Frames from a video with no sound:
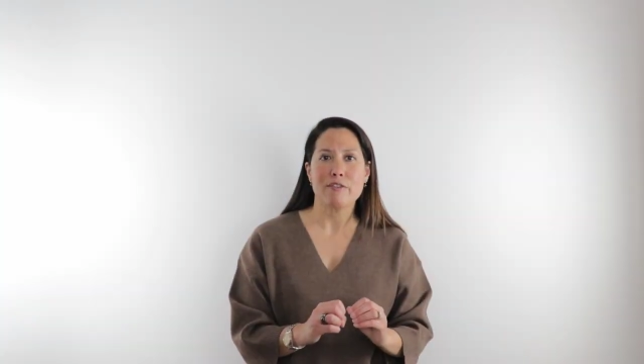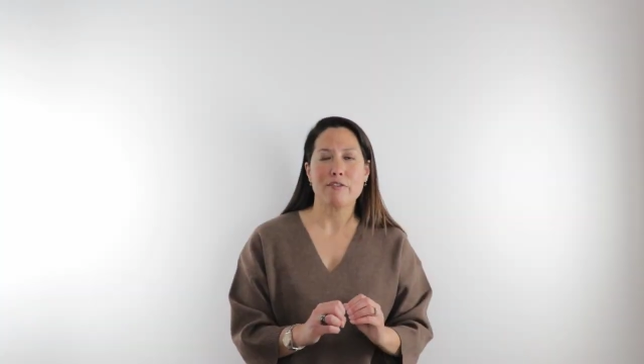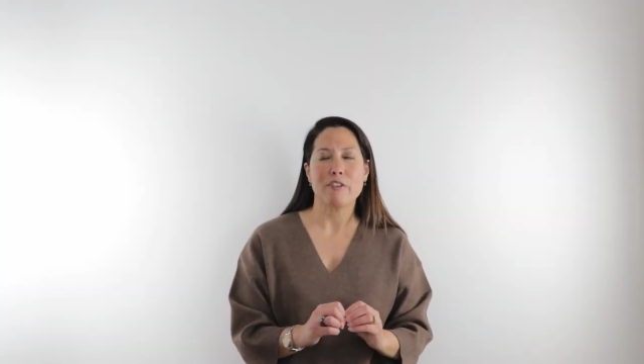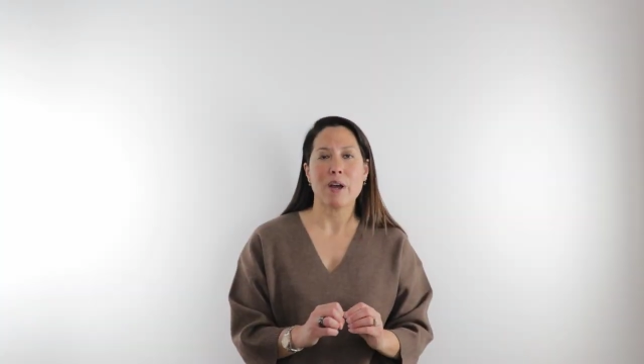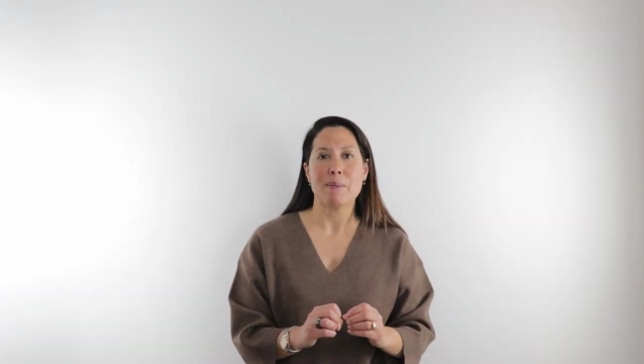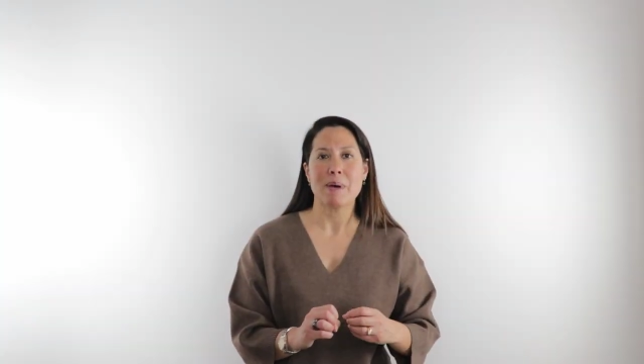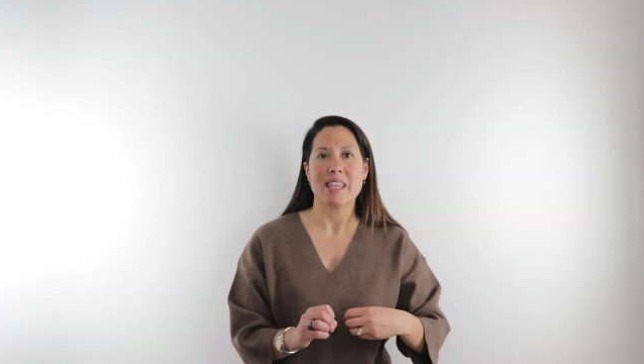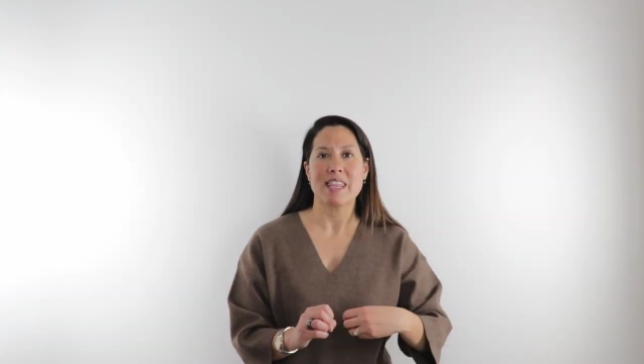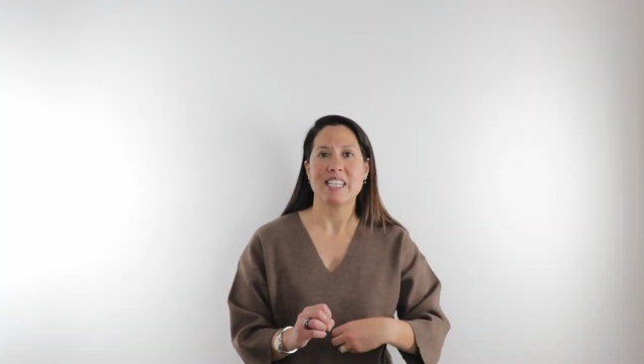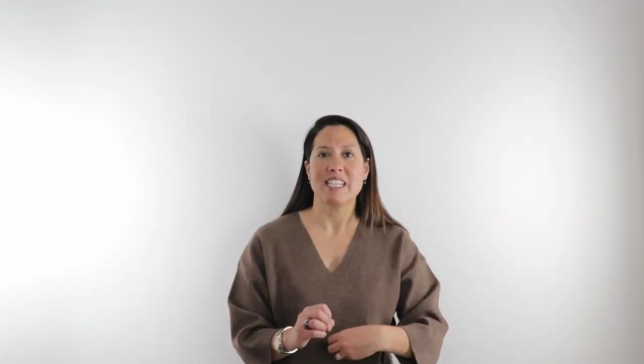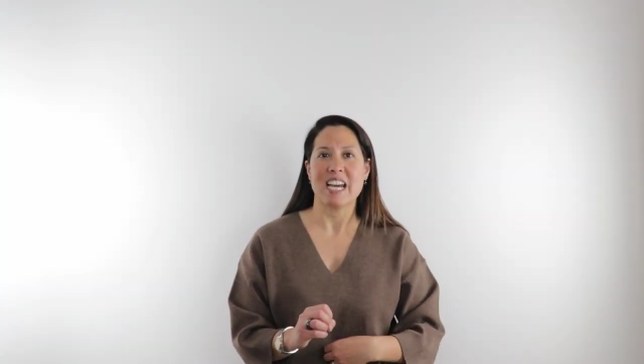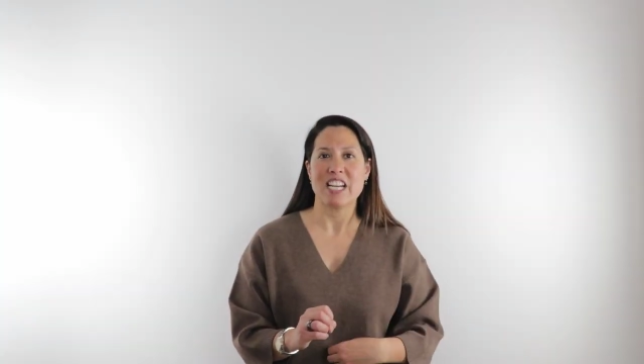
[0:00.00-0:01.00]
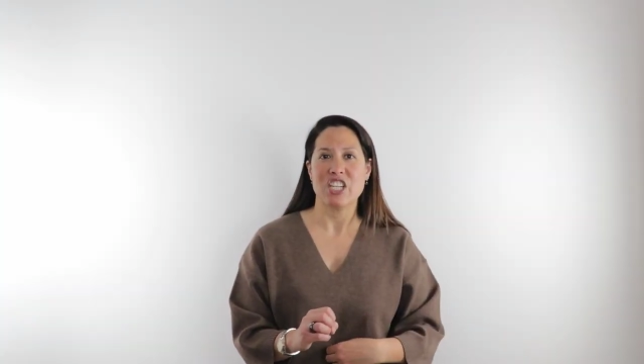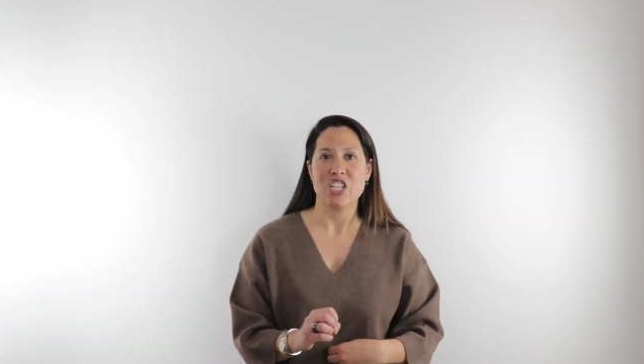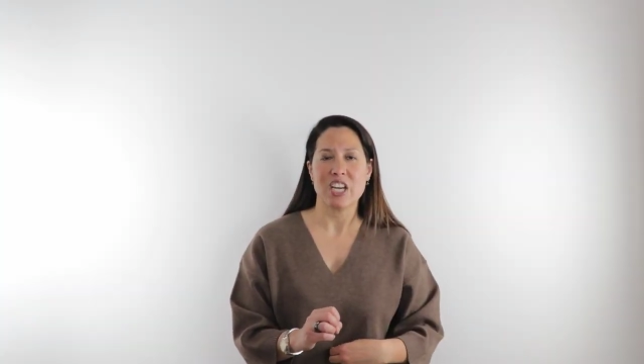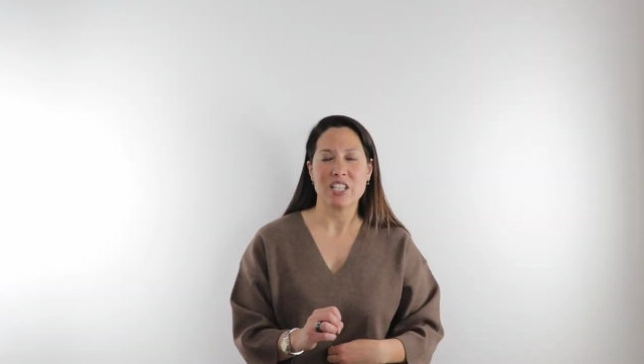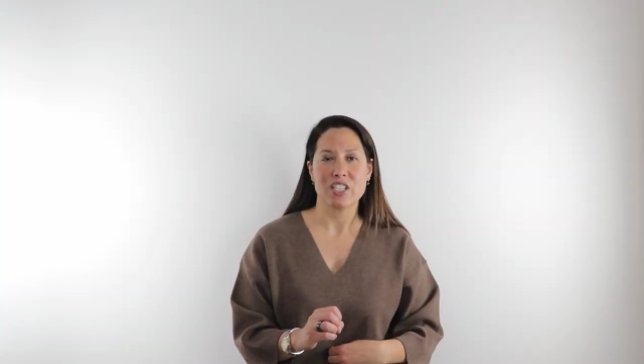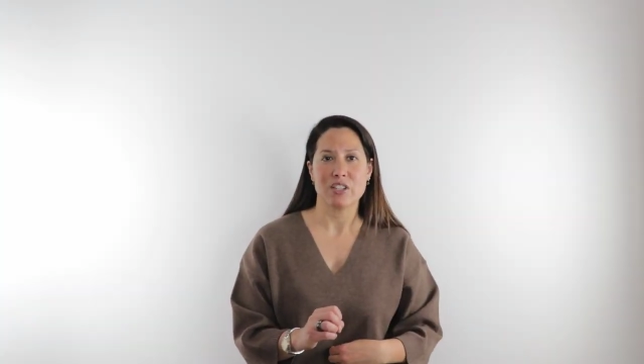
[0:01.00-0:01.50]
from the
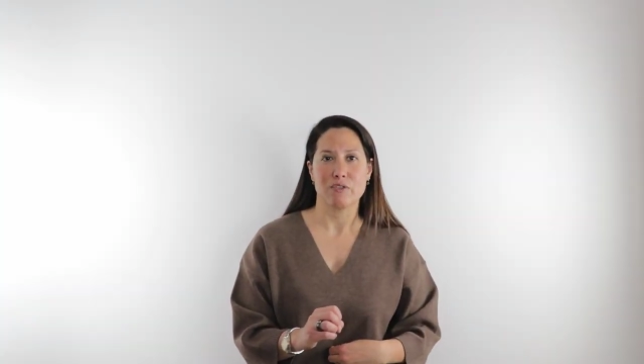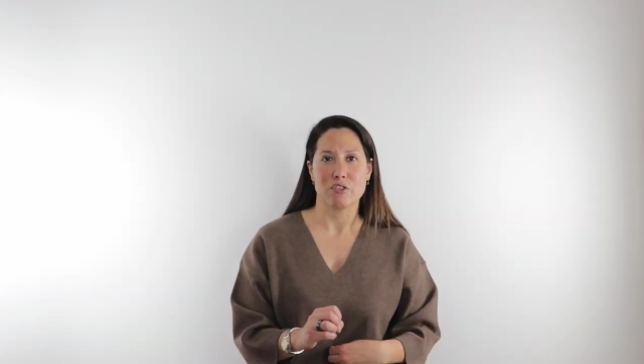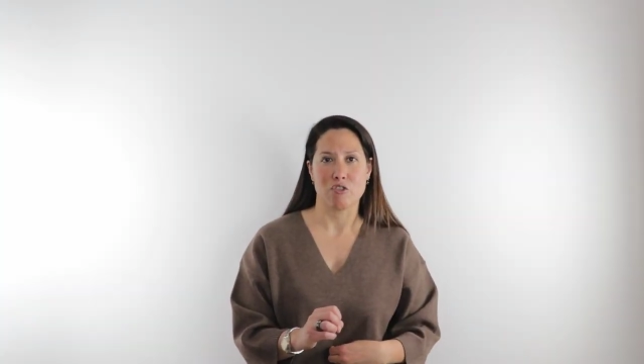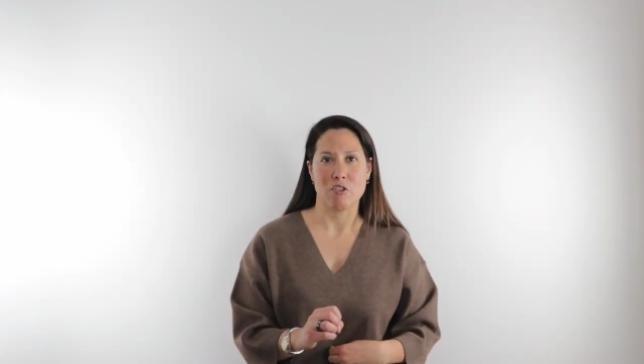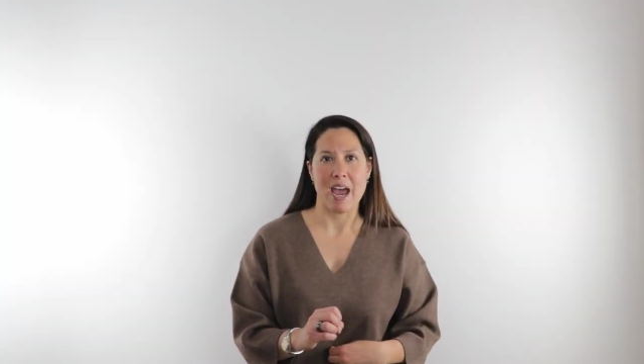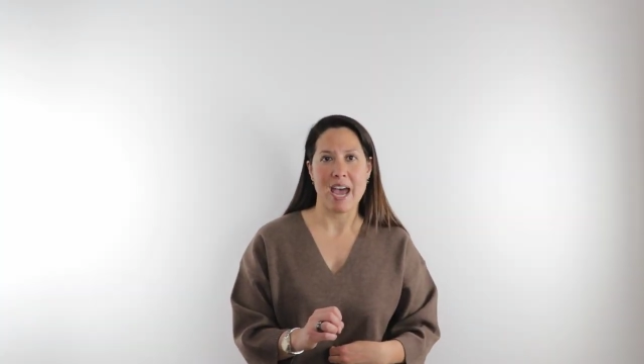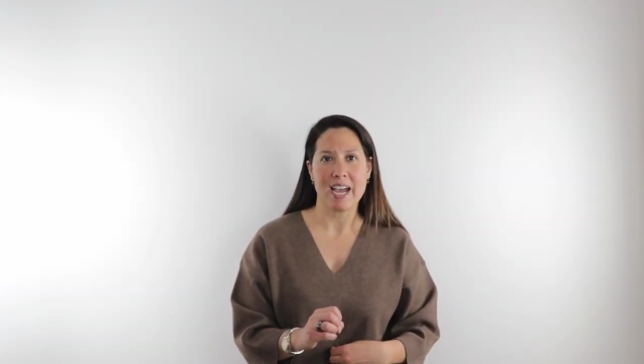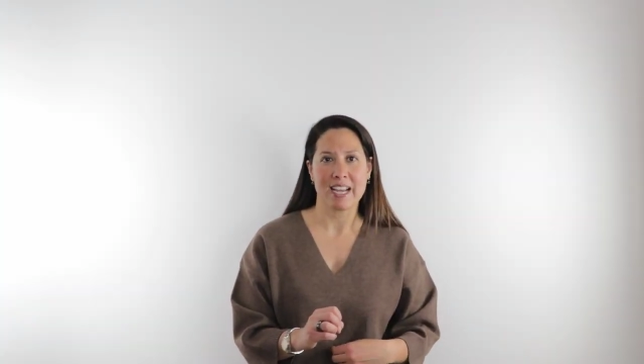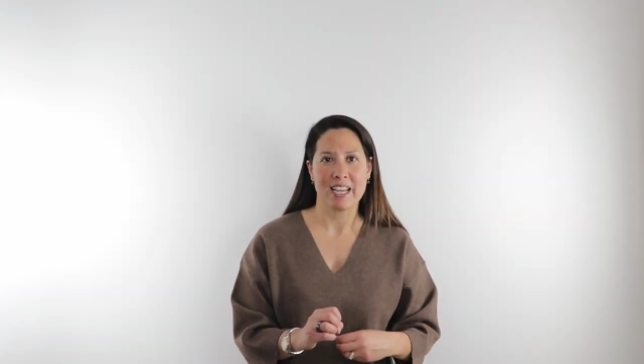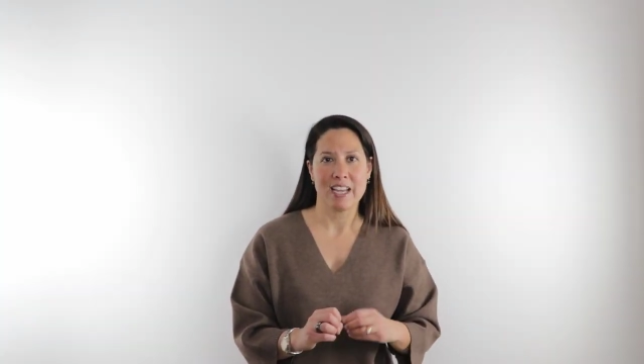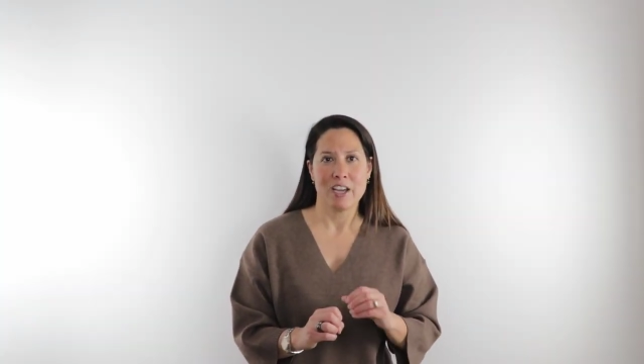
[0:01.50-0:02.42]
digestive tract